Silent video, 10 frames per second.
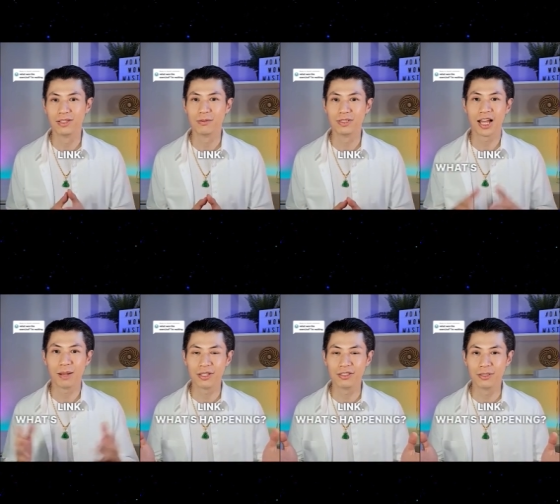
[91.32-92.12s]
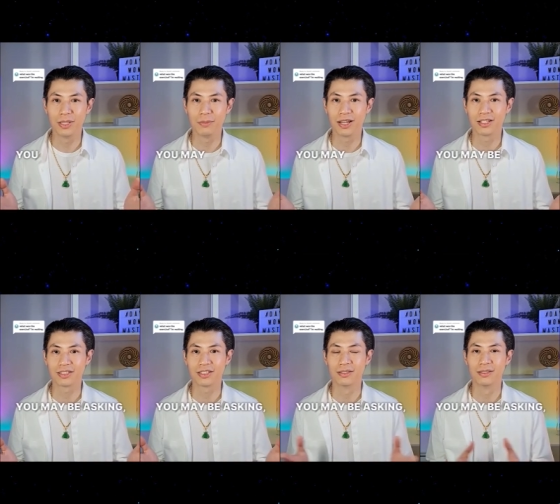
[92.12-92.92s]
What's happening, you may be
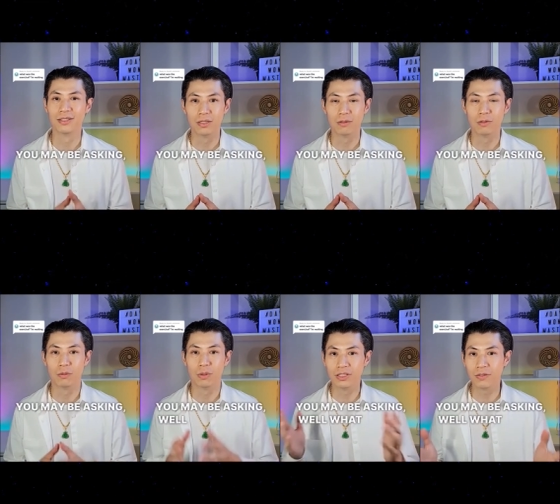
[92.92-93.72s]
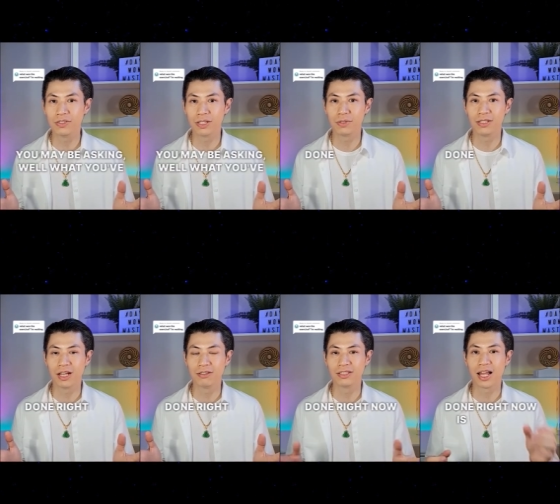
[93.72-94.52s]
asking? Well, what you've done right
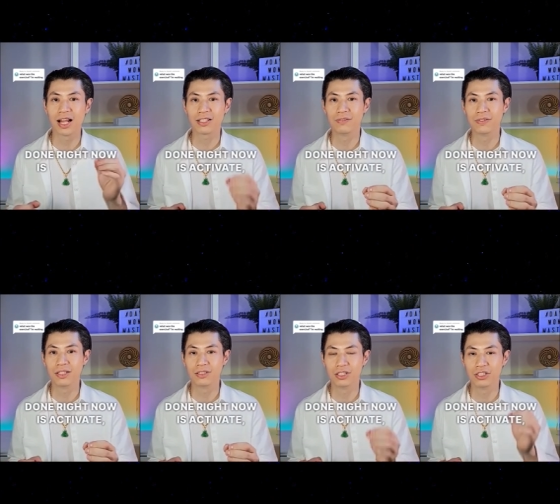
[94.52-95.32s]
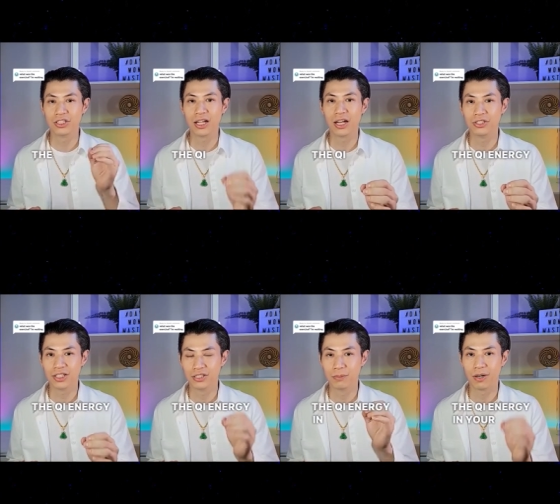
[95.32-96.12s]
now is activate the qi energy
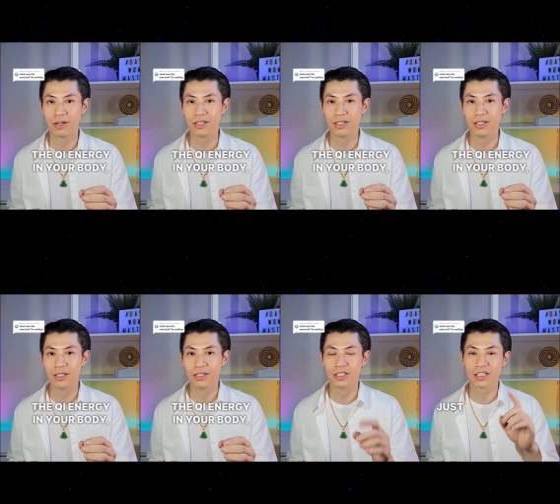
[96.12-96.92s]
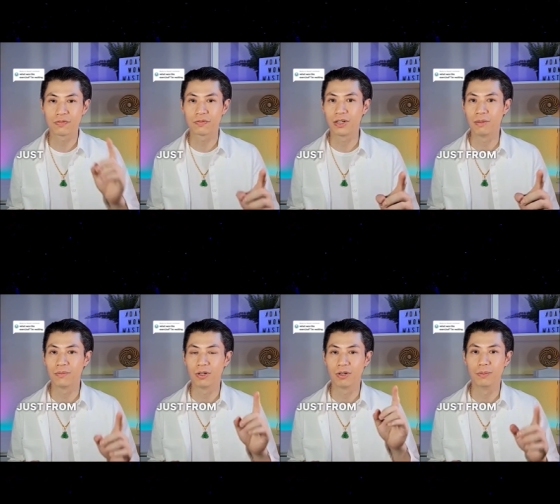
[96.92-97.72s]
in your body just
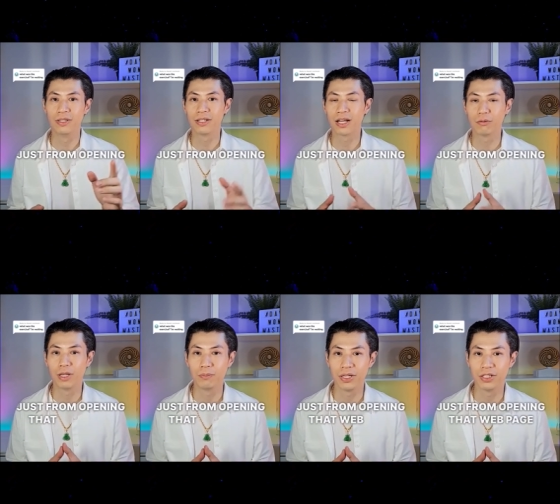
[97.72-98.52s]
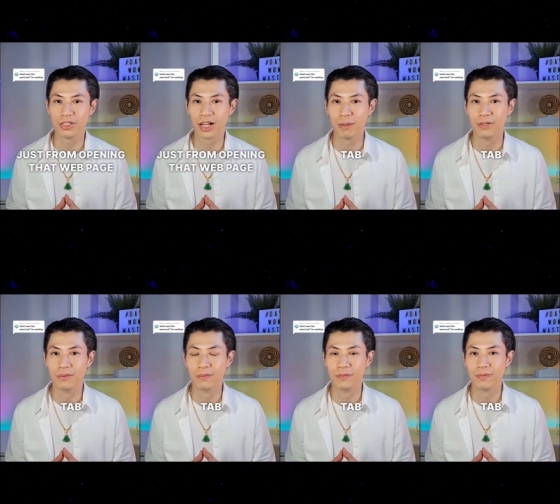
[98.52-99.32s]
from opening that web page tab.
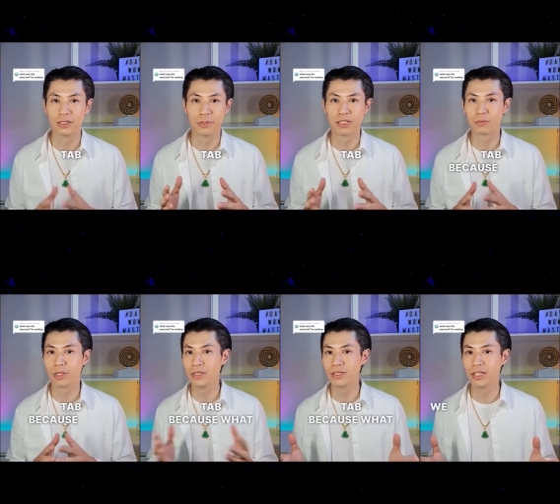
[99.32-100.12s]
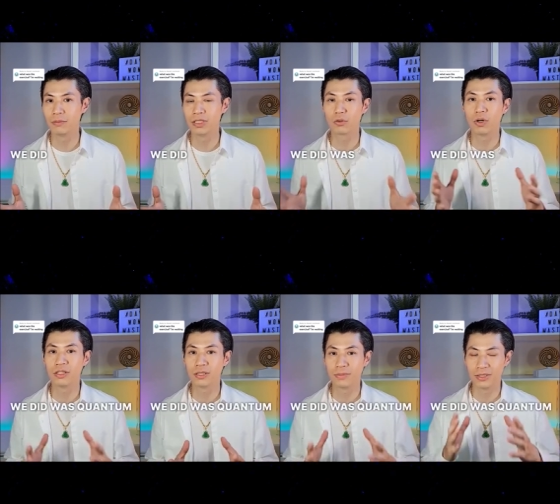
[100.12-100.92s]
Because what we did was
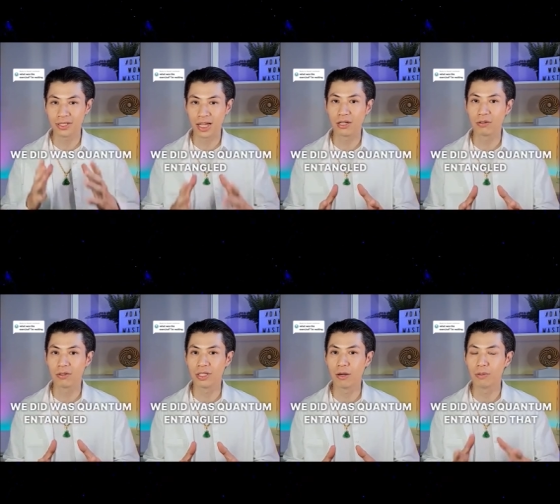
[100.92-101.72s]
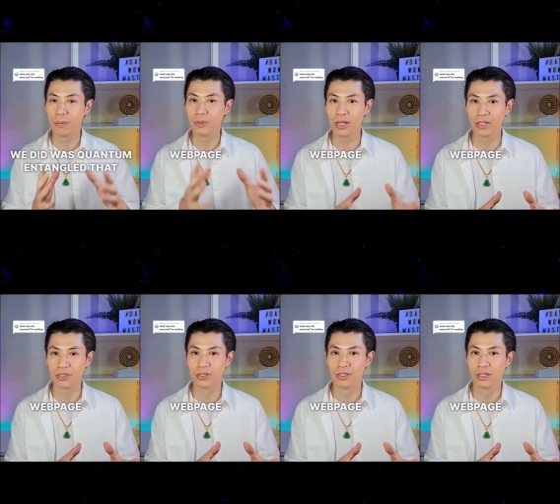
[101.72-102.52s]
quantum entangle that web
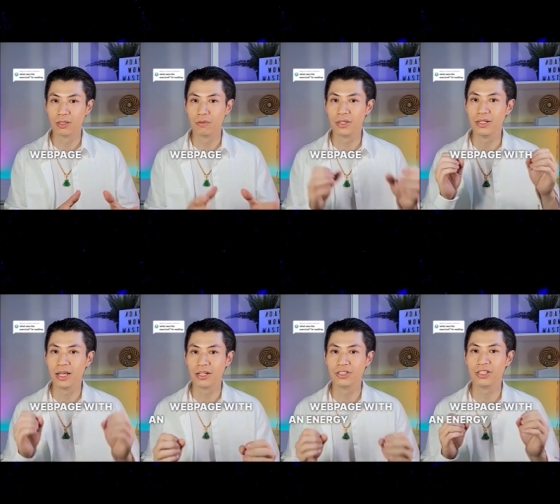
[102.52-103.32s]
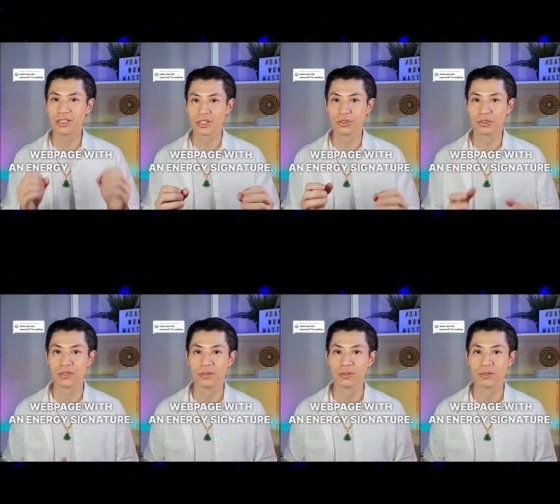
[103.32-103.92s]
page with an energy signature.